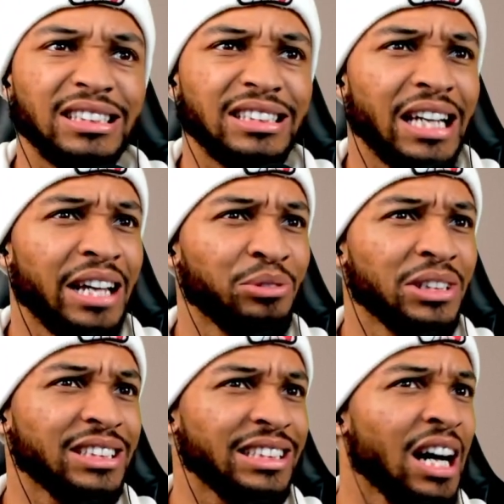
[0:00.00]
Hey,
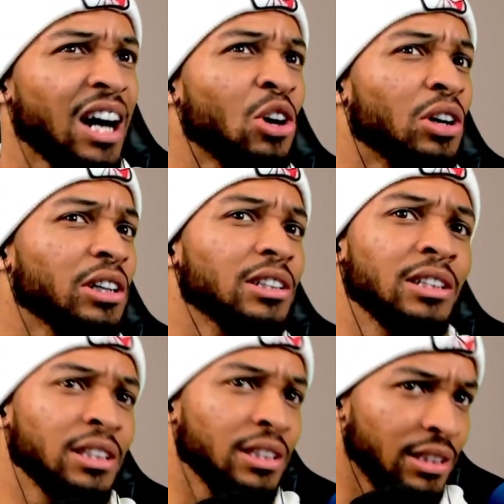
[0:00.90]
what y'all going?
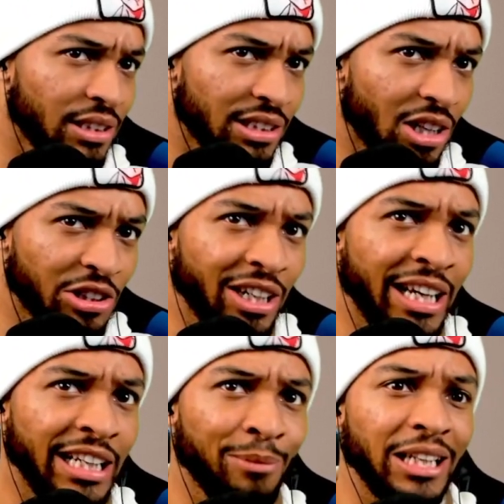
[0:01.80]
Oh, y'all
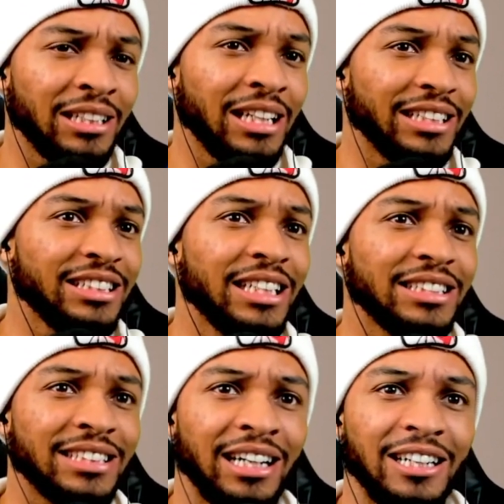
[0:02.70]
animating like
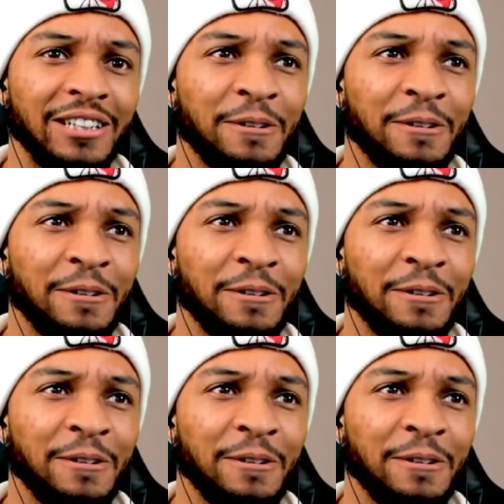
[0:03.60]
this, huh?